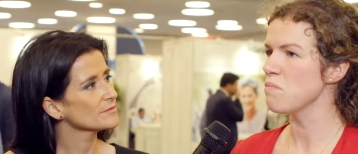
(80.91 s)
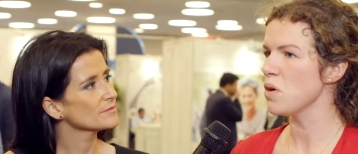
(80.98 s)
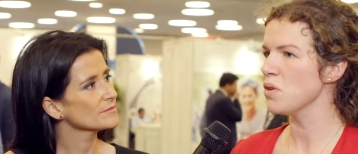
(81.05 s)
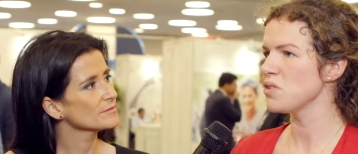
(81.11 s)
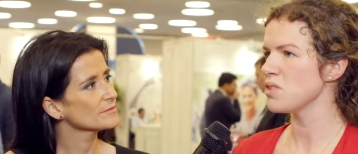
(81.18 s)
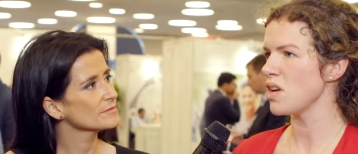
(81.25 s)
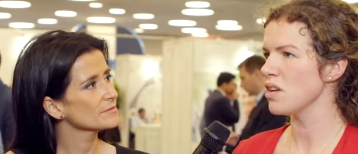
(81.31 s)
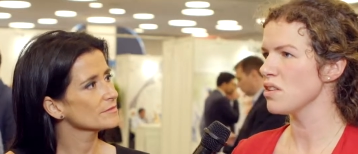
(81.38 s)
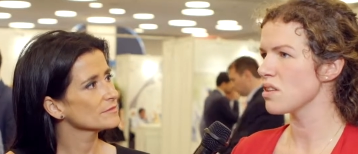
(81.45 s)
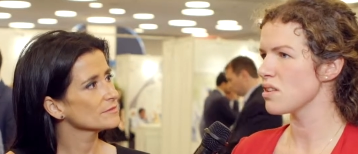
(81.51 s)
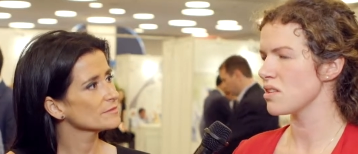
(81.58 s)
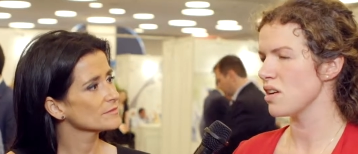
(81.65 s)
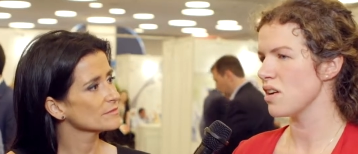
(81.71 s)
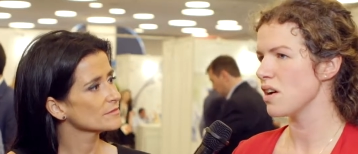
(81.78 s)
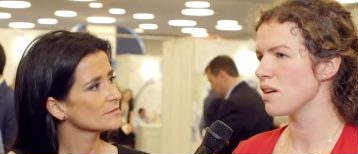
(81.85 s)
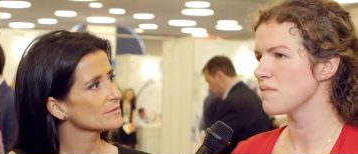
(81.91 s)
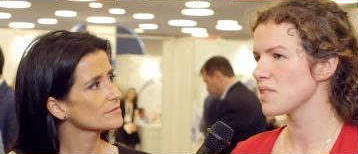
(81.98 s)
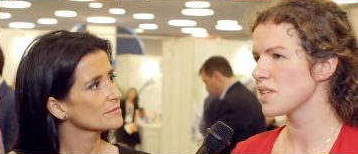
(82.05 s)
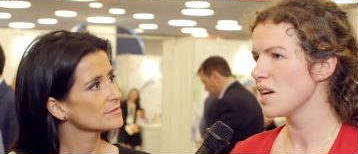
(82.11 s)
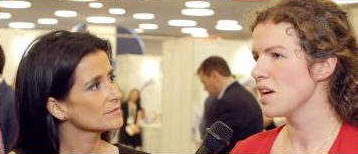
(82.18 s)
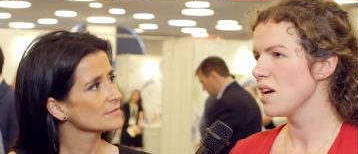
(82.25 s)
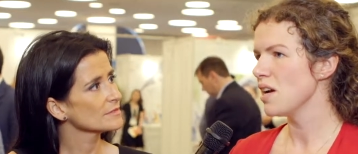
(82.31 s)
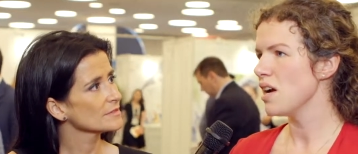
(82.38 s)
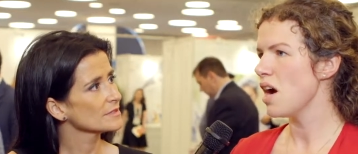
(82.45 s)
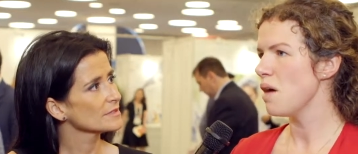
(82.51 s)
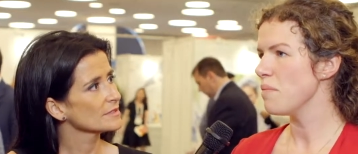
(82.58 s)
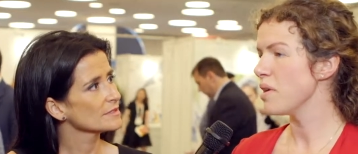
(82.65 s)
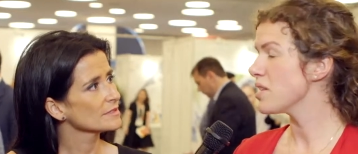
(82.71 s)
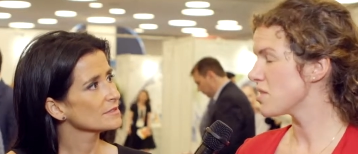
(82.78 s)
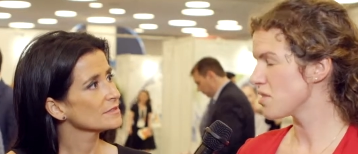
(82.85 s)
Speaker 1: most underserved
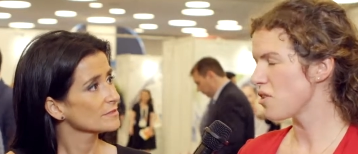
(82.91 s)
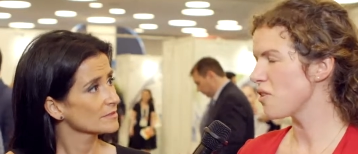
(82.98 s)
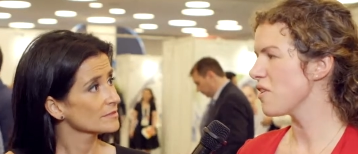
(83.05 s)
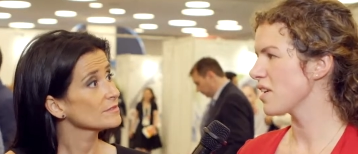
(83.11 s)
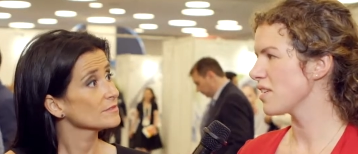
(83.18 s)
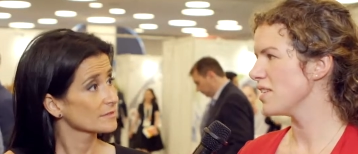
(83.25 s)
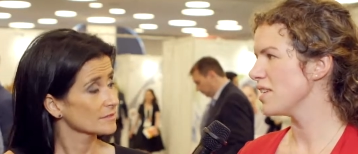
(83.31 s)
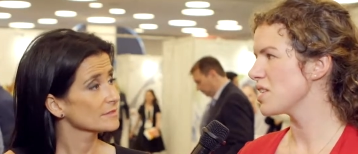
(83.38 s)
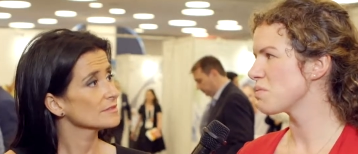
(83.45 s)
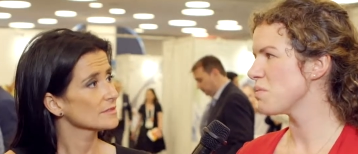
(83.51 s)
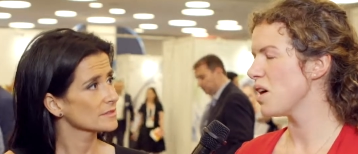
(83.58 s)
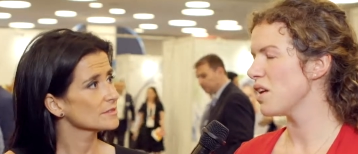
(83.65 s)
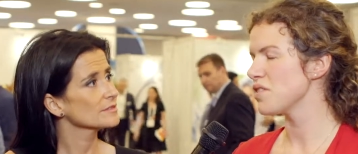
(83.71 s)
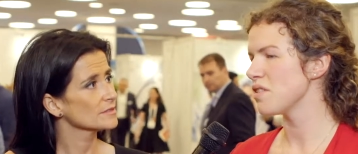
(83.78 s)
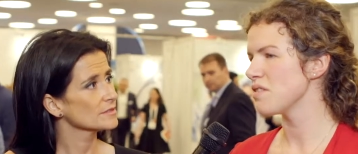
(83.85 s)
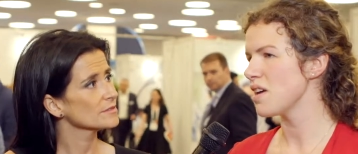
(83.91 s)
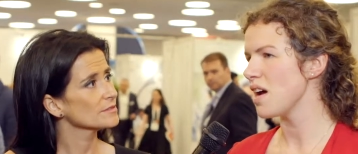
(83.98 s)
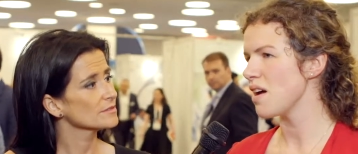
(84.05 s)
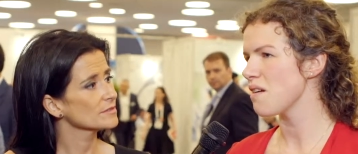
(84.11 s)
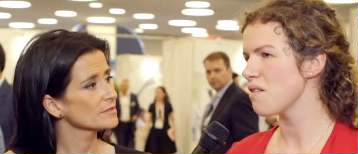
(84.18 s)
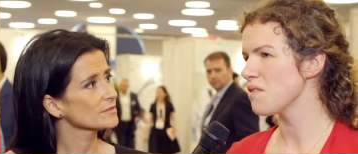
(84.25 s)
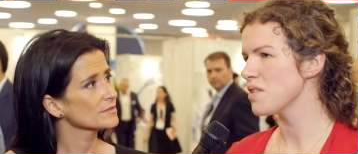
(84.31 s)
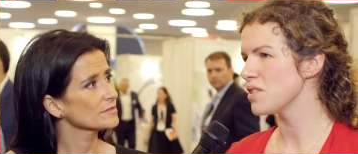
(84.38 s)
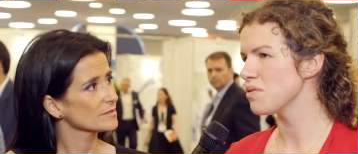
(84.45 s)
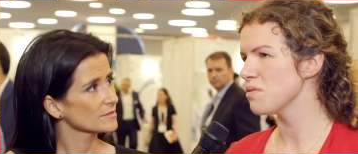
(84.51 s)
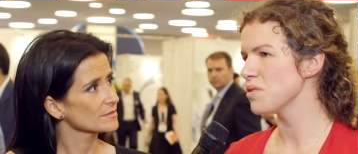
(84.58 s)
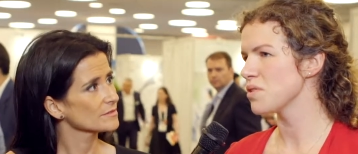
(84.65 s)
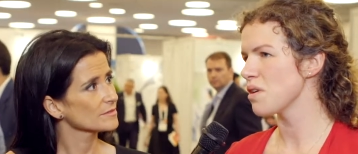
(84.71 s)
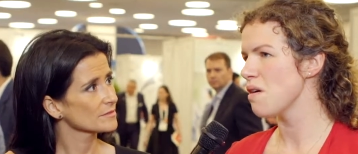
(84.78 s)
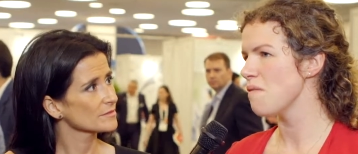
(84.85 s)
historically as well, so that is
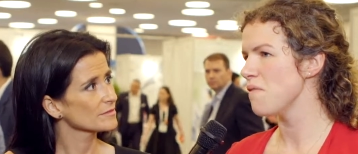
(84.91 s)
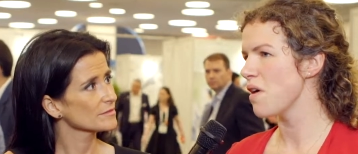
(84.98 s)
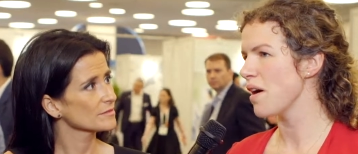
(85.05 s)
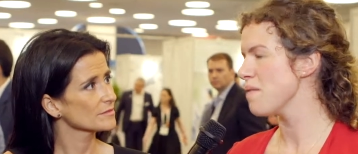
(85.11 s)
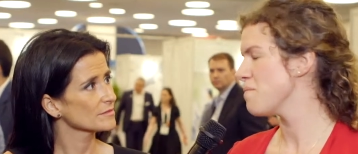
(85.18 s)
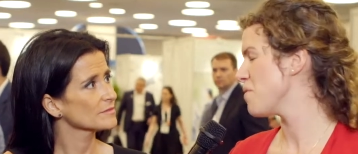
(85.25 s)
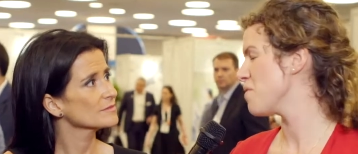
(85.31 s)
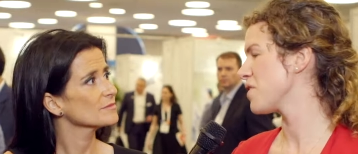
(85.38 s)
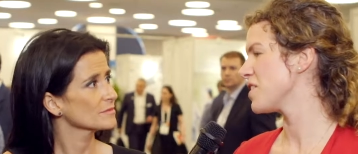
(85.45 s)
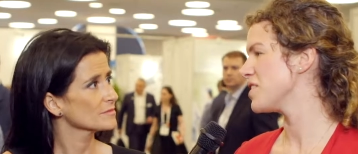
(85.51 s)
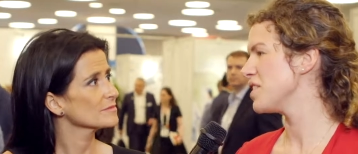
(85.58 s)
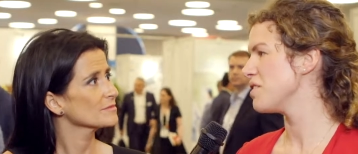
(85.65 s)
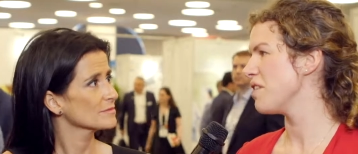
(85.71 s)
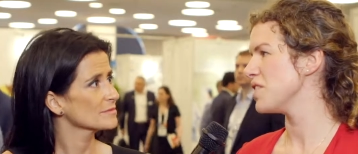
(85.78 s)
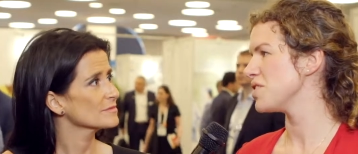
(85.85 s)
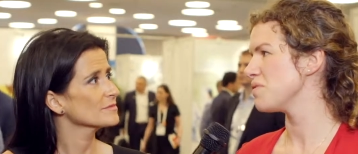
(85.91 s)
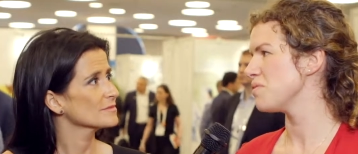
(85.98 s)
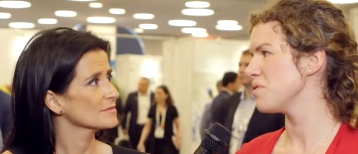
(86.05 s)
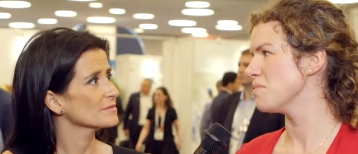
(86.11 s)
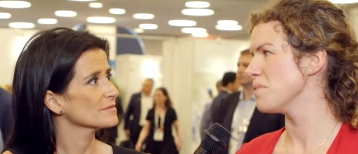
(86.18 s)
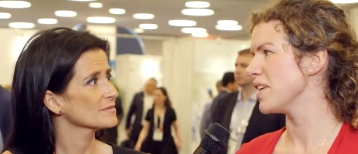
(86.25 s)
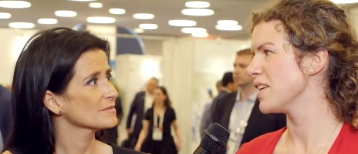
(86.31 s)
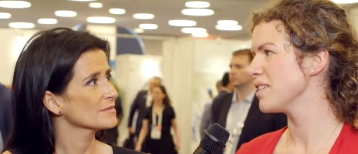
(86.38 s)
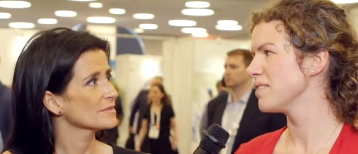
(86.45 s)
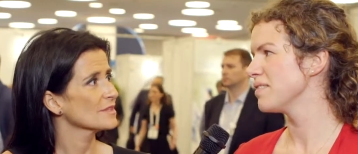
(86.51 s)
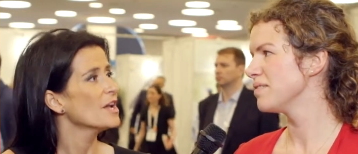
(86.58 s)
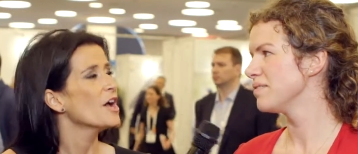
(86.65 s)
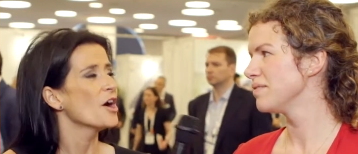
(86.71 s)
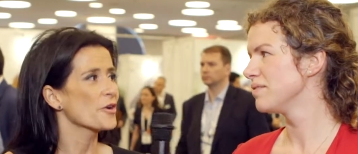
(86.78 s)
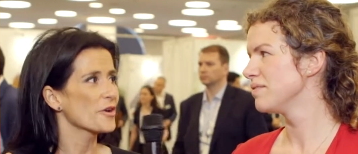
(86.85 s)
also a very important consideration for me.
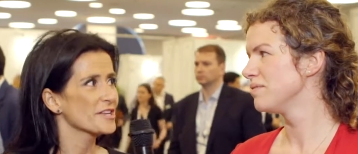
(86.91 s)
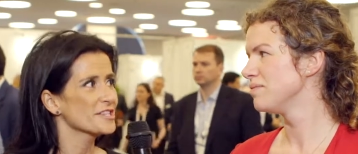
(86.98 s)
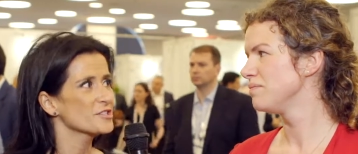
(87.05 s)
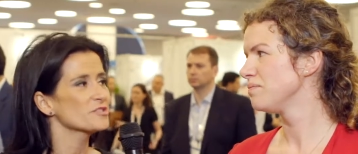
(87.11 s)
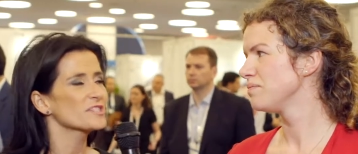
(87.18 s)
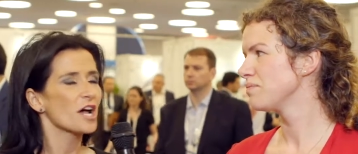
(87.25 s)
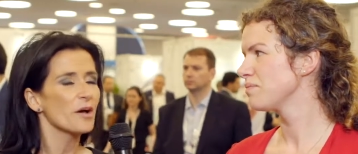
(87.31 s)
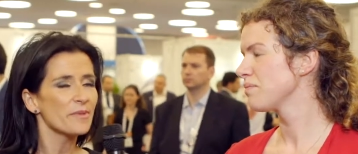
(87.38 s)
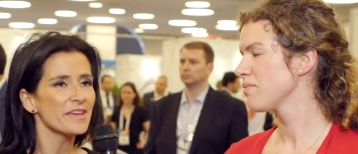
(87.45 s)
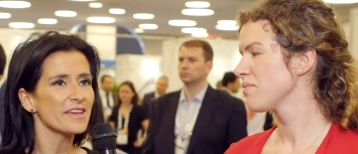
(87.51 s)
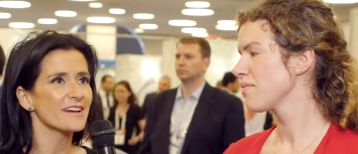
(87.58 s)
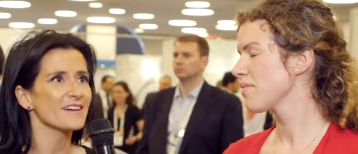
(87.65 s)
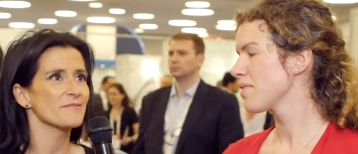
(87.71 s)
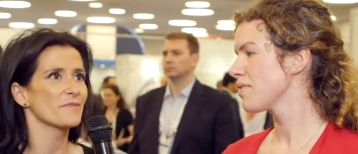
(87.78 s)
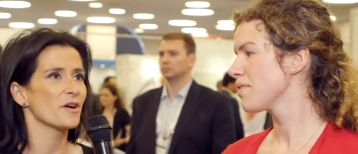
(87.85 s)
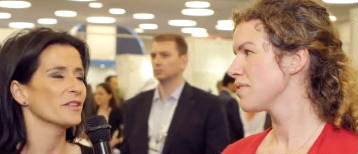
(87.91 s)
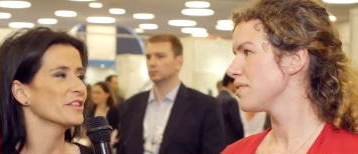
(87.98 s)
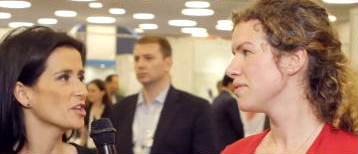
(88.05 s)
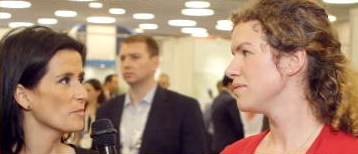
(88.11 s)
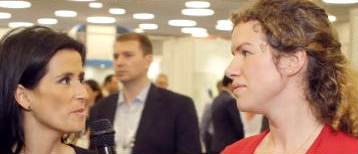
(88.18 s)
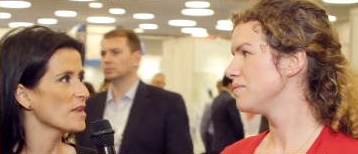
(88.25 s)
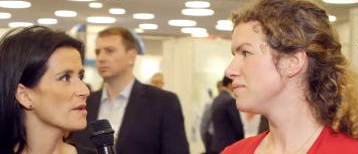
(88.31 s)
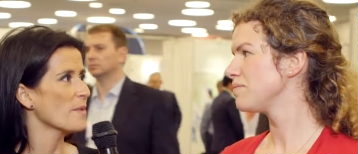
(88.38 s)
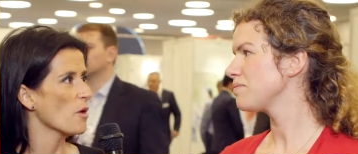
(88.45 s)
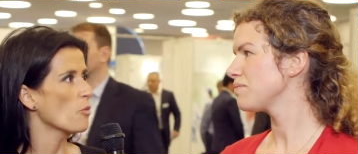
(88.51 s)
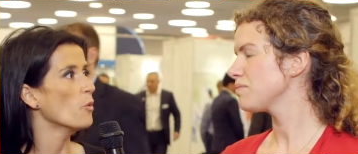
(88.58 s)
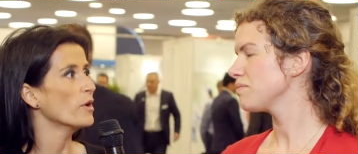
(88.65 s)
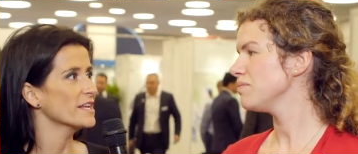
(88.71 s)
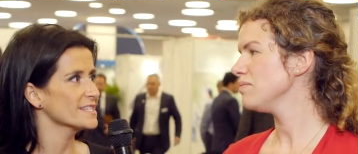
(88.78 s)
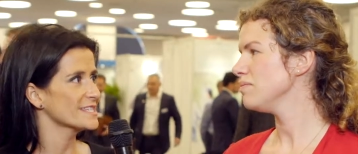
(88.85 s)
Speaker 2: Okay, so tell me um, a little bit
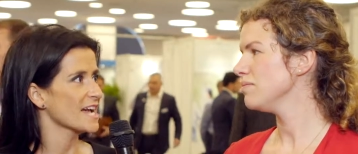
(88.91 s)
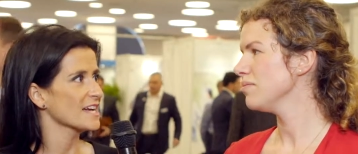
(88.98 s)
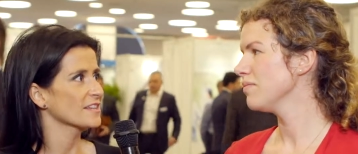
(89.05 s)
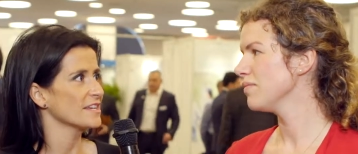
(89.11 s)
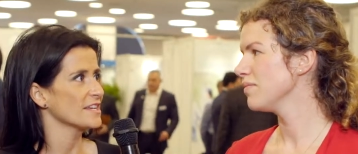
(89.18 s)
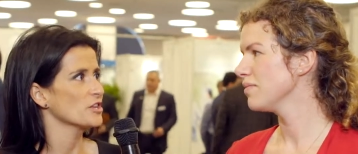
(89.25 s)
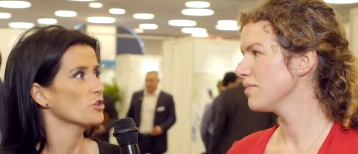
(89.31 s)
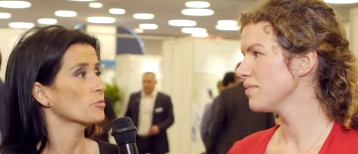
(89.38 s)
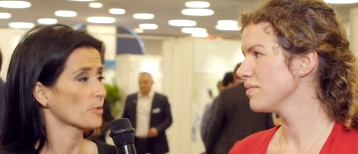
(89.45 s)
about what exactly you're